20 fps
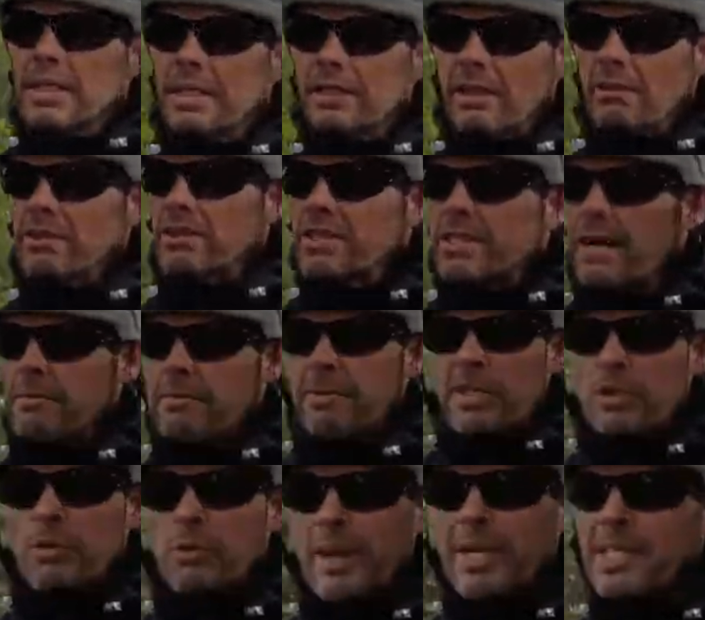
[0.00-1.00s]
God damn,
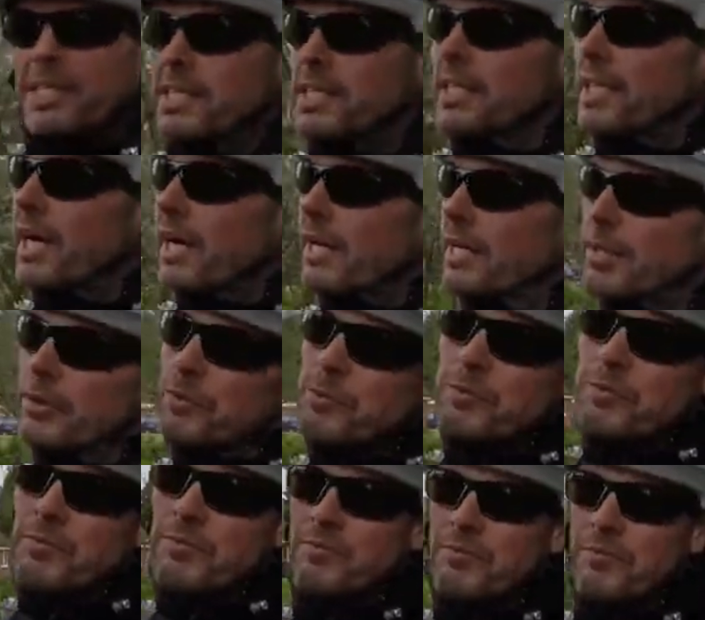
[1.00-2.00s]
it's windy today.
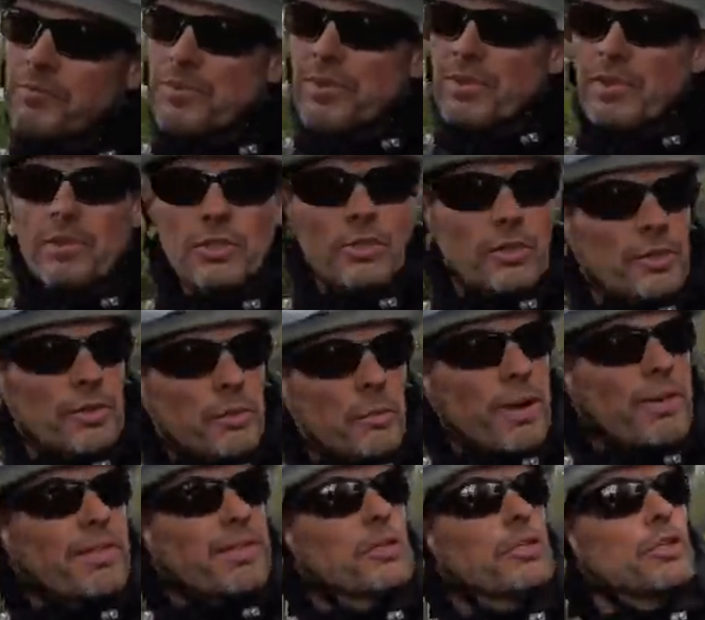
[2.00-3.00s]
It's like the
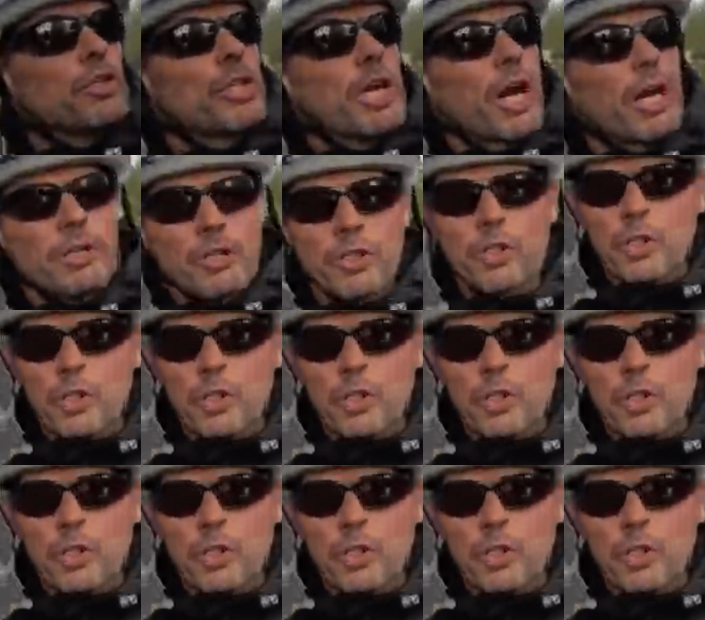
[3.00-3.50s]
weather could change